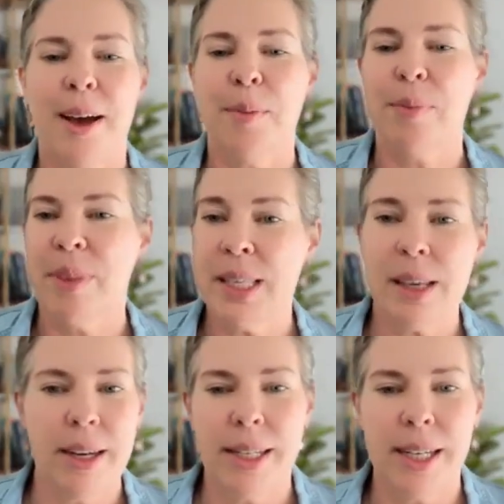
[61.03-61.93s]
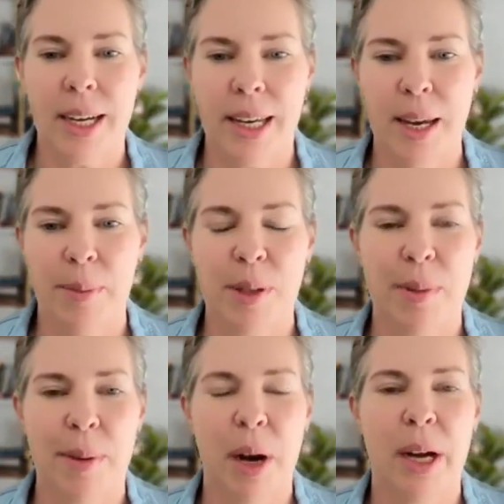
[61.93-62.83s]
This idea came to
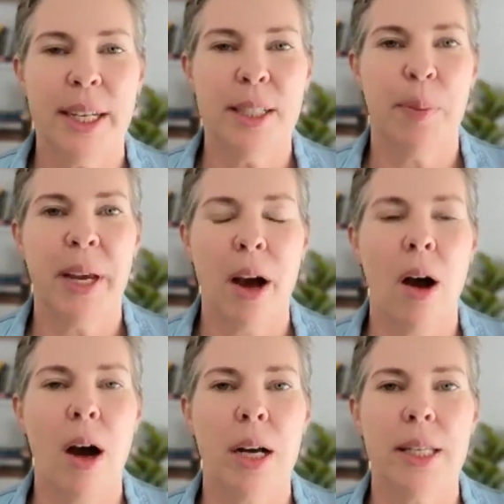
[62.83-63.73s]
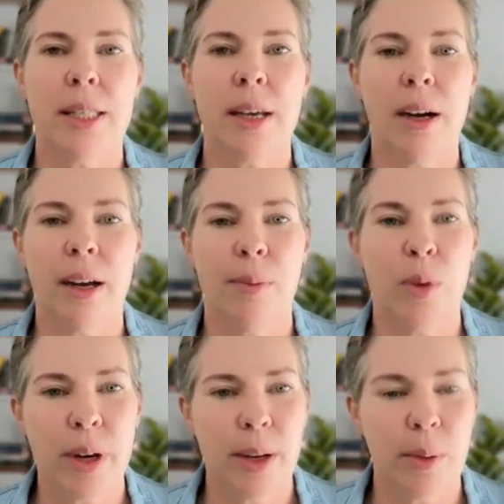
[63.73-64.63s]
my mind because I'm
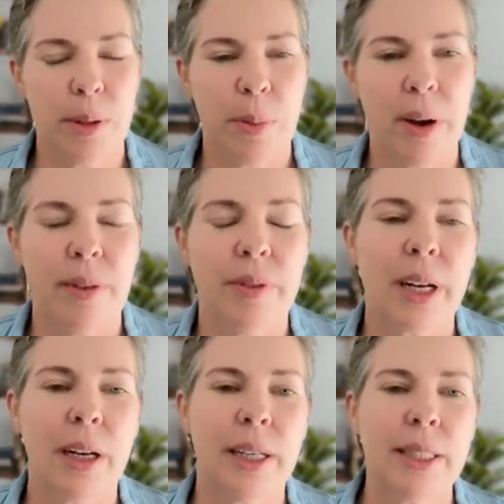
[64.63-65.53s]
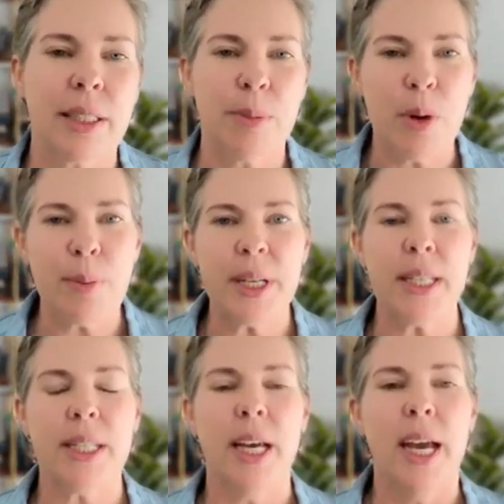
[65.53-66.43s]
working with a private client at the
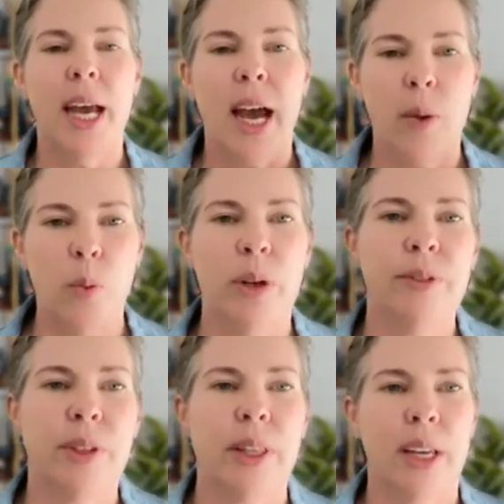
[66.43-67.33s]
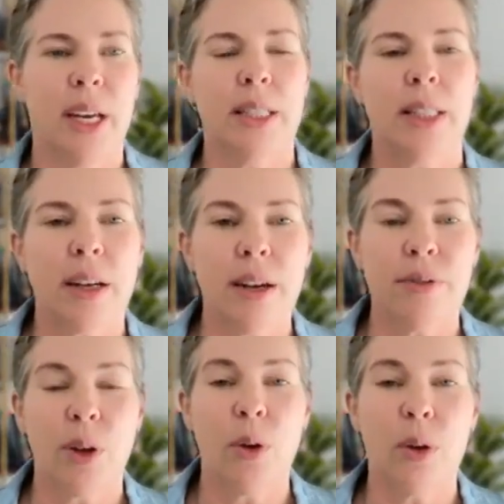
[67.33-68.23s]
moment. And one of the things that
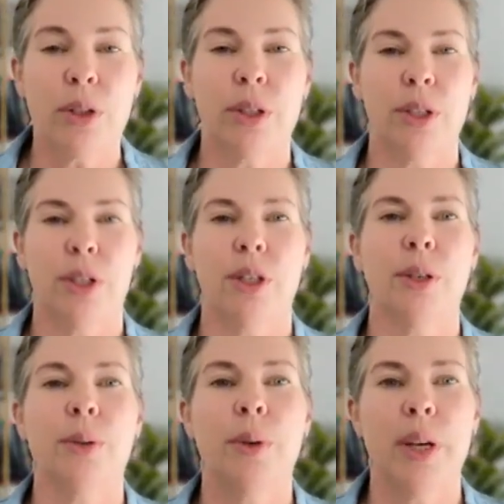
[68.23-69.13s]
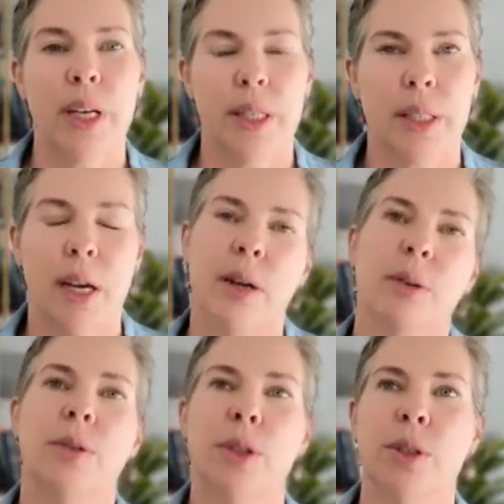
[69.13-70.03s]
I've taught her to do is
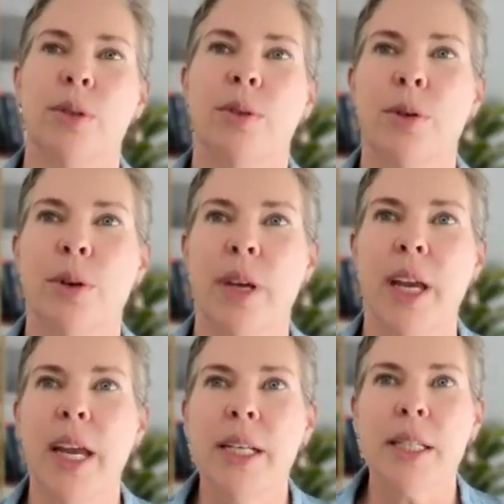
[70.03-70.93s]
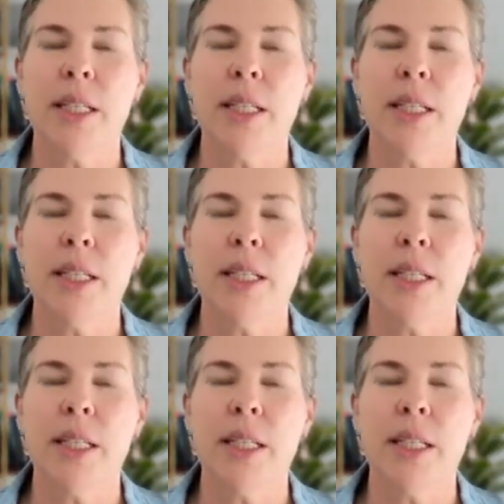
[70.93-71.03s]
how to create